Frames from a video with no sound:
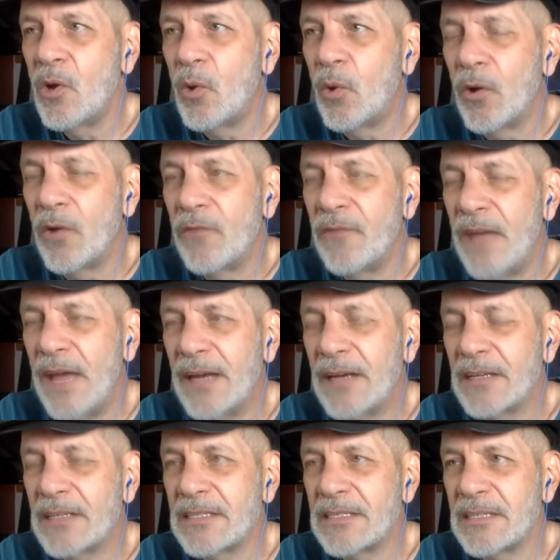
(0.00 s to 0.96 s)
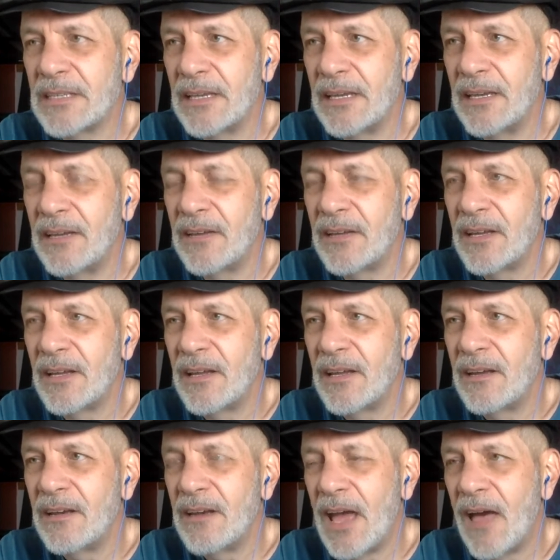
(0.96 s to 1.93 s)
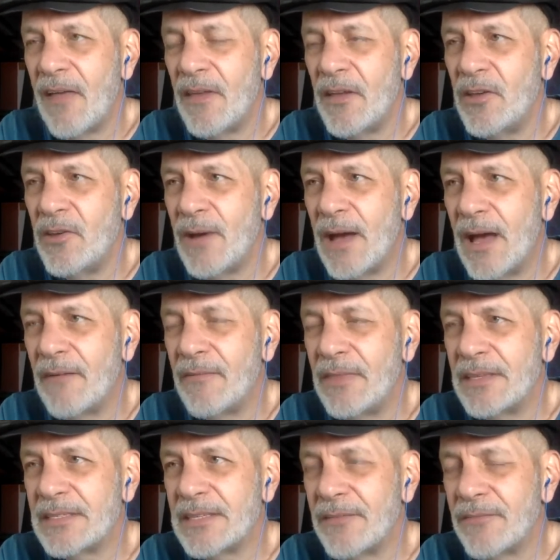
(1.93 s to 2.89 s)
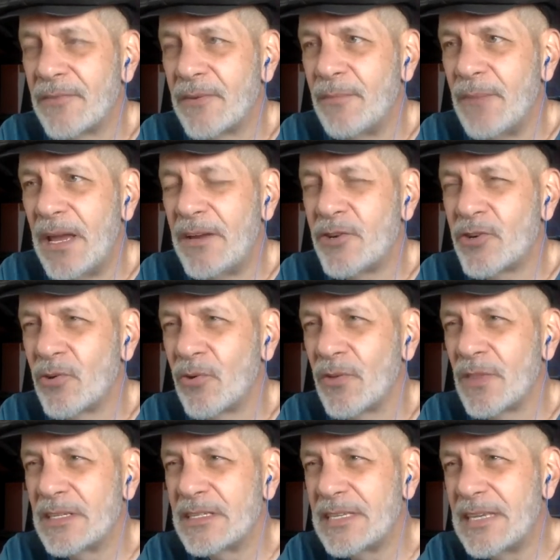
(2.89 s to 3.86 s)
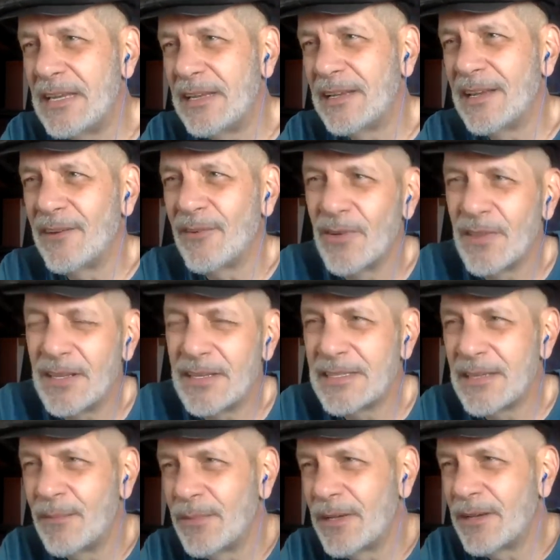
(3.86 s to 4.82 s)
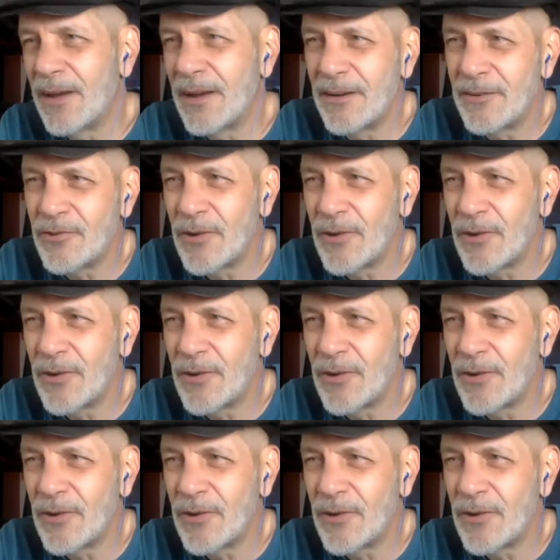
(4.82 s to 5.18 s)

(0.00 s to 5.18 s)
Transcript: or a fantasy now that you have this information or this healing or this some kind of